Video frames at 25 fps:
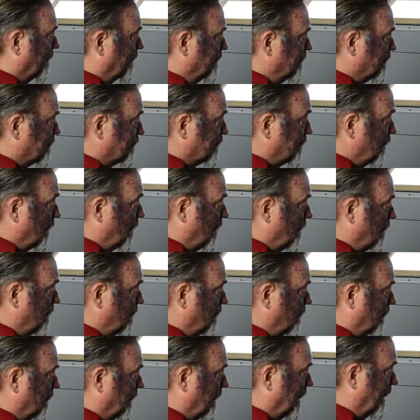
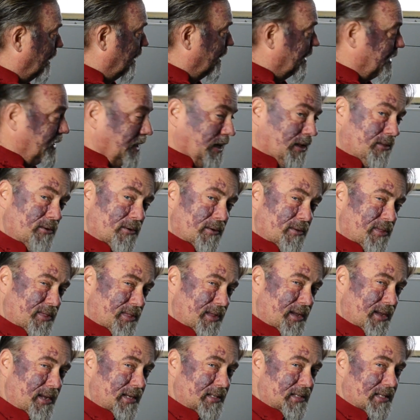So the other
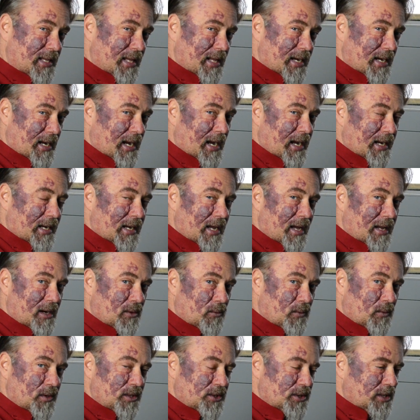thing that I kind
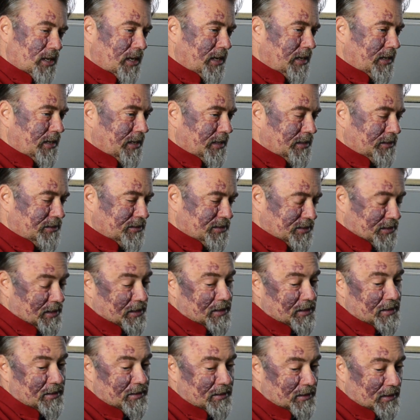of wish I had
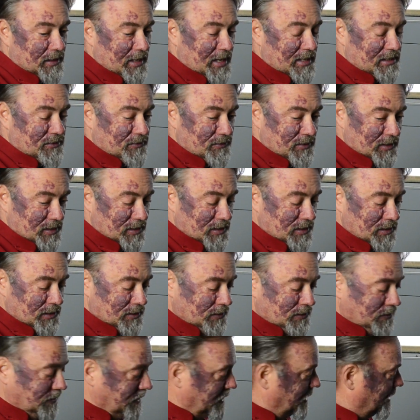said in the last
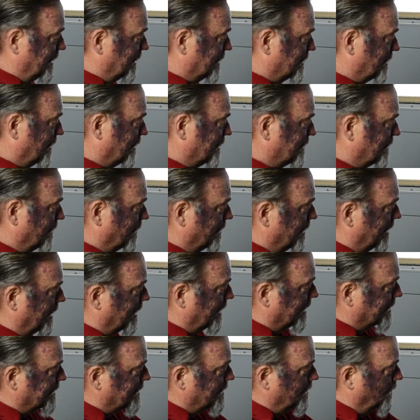video is also
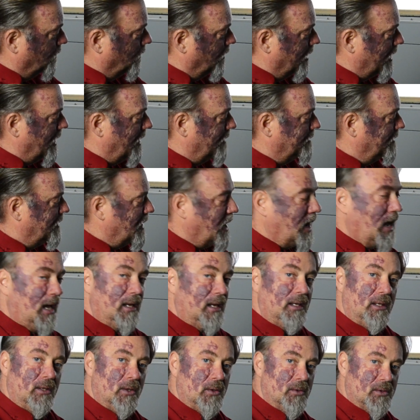this. When I'm
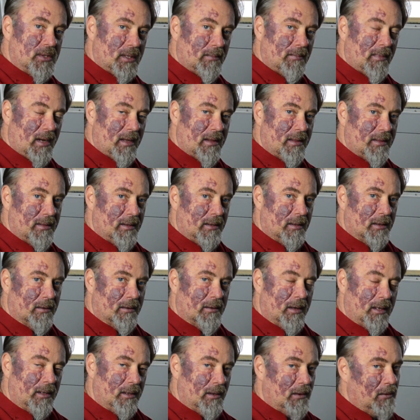not using my thinner,
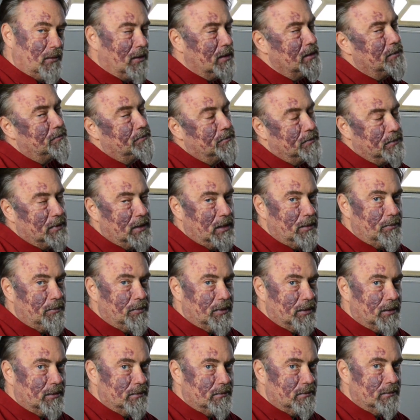I know I keep
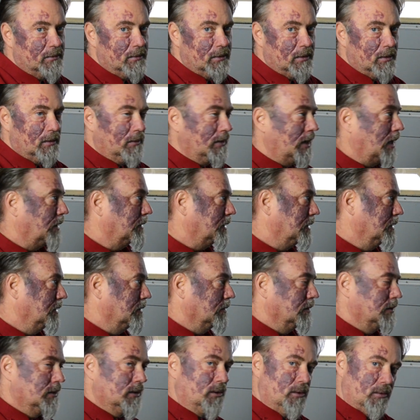it, you know, out
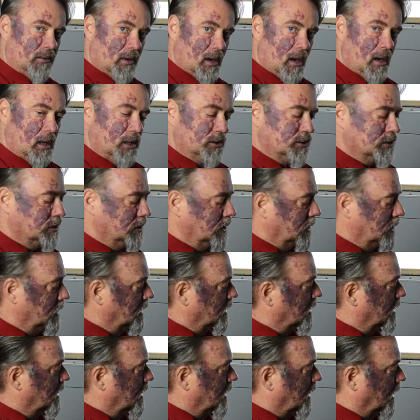here in the garage,
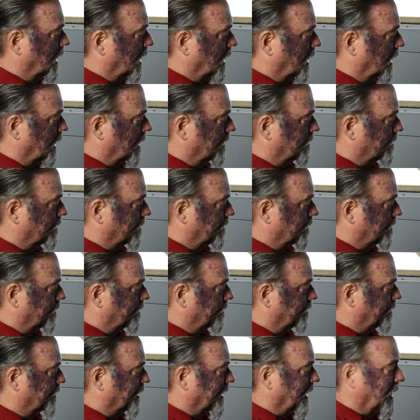
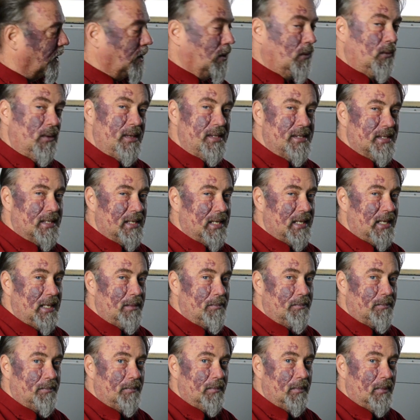but I always
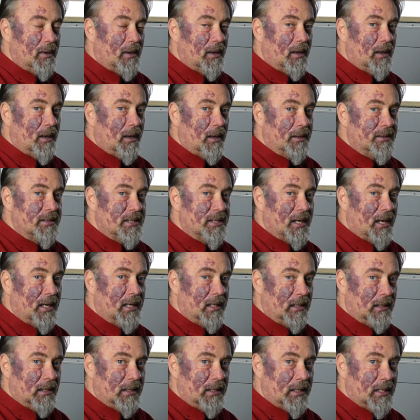keep a
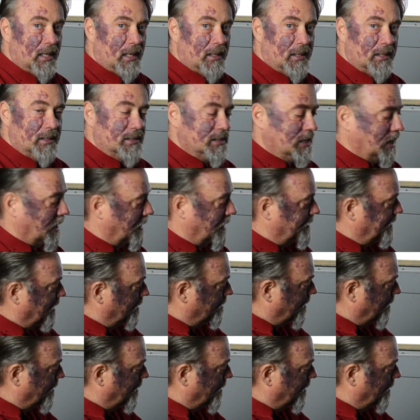tight lid on the top. The